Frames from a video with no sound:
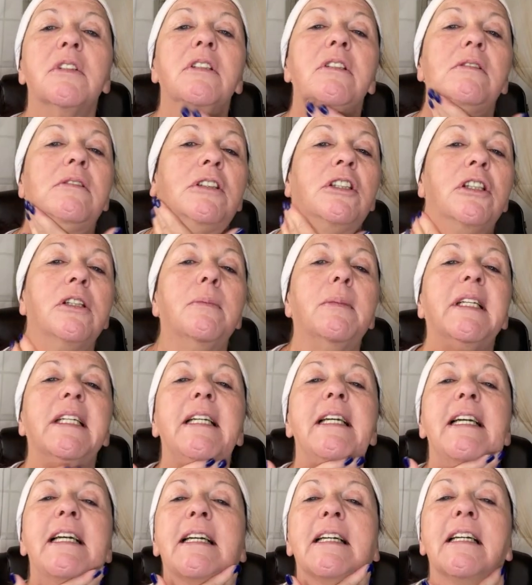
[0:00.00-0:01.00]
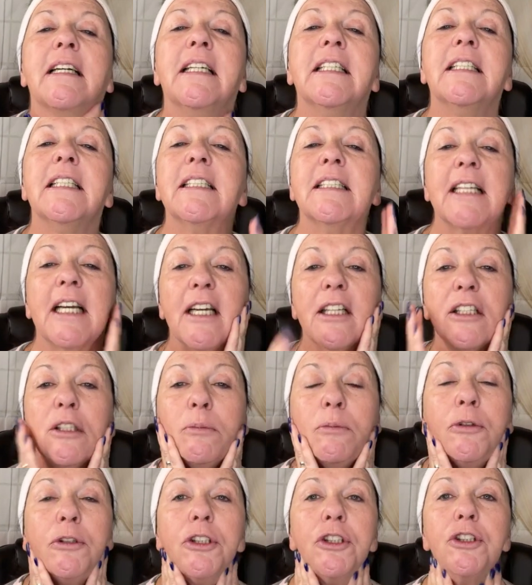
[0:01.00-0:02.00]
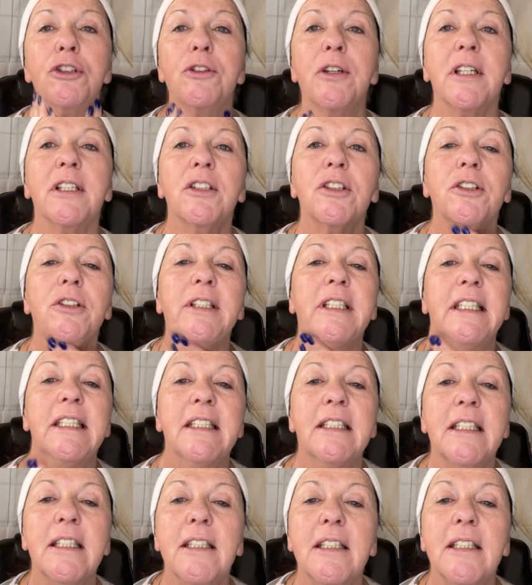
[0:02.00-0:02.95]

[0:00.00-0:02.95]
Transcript: I'm doing my neck because it's got the moisturizer in it.